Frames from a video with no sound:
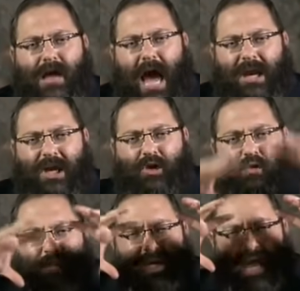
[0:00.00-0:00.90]
and
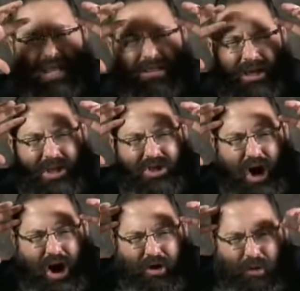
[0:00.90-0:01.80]
illuminate the
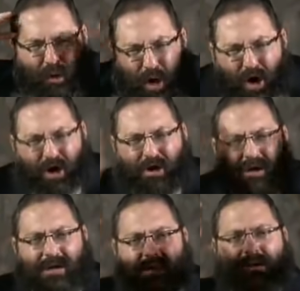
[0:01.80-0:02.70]
entire
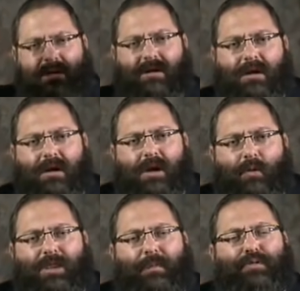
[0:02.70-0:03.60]
world
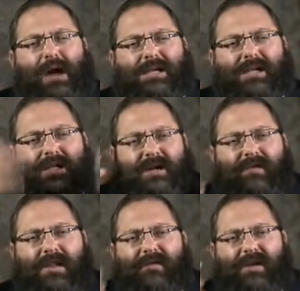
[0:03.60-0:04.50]
with the presence of
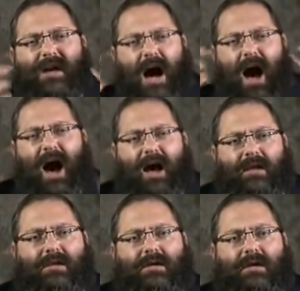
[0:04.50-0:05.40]
a living God,